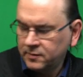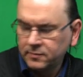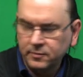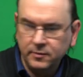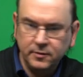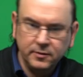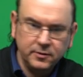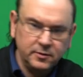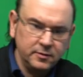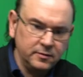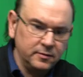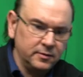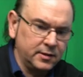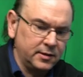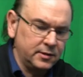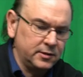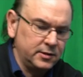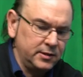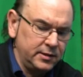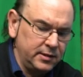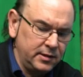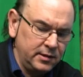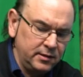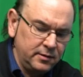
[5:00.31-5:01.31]
because you can
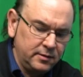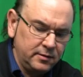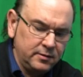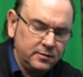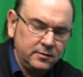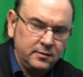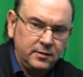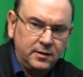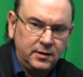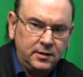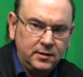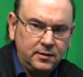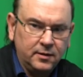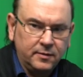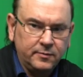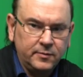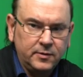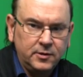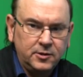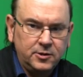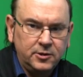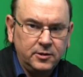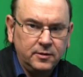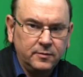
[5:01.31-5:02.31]
actually heat up
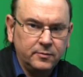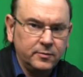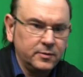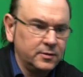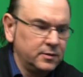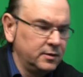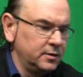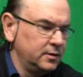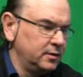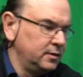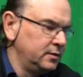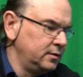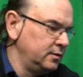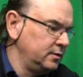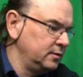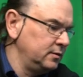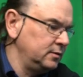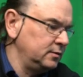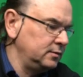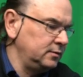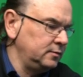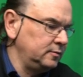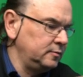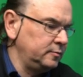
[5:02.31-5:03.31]
the chip
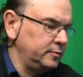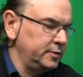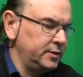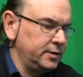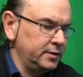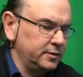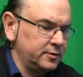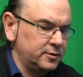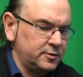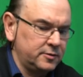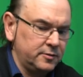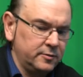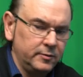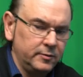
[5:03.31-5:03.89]
a little bit extra